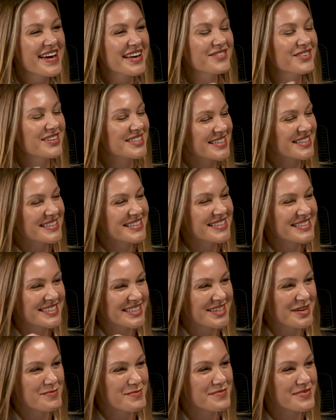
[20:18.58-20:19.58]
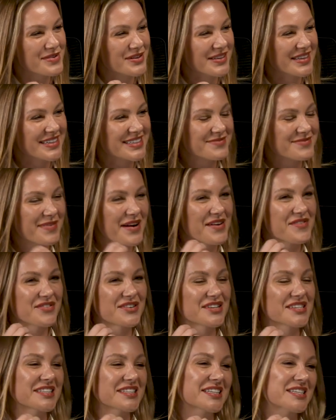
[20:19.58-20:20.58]
That was in Istanbul. It's my
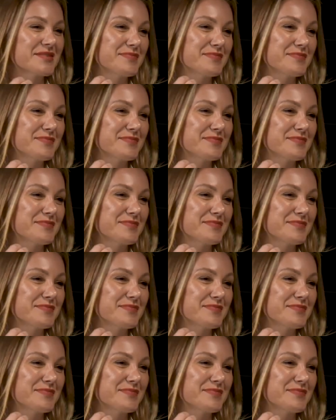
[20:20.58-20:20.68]
first